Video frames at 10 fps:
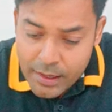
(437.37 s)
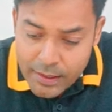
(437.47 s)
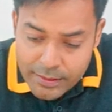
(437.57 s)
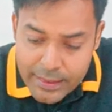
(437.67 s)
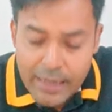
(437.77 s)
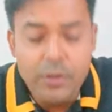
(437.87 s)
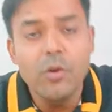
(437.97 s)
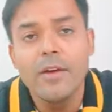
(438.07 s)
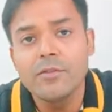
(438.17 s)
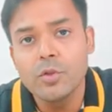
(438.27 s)
Then you
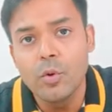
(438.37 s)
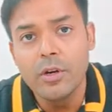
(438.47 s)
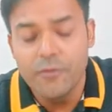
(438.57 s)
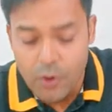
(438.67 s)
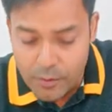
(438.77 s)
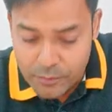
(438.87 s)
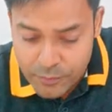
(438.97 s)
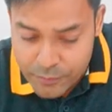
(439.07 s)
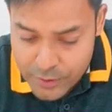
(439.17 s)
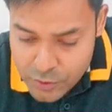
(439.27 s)
have sold from
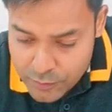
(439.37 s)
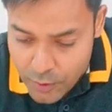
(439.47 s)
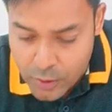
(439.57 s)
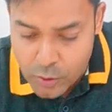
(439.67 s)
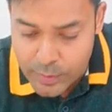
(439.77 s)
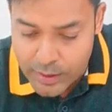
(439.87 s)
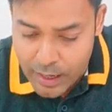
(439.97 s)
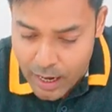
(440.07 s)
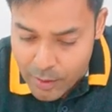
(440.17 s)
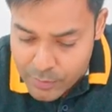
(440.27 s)
1st of October.
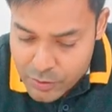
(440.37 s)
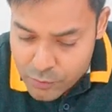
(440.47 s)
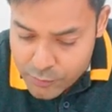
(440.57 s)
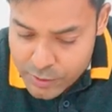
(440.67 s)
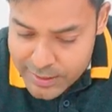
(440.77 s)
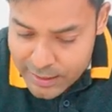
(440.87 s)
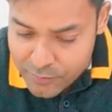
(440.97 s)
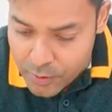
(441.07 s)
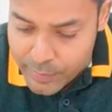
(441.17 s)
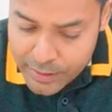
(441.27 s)
How much you would sell
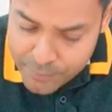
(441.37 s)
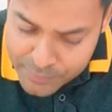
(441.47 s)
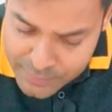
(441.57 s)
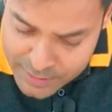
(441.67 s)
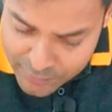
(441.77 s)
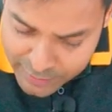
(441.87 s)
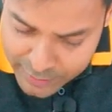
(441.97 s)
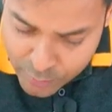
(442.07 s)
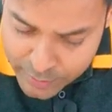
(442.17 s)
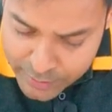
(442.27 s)
from here? 70
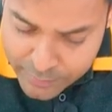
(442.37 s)
only,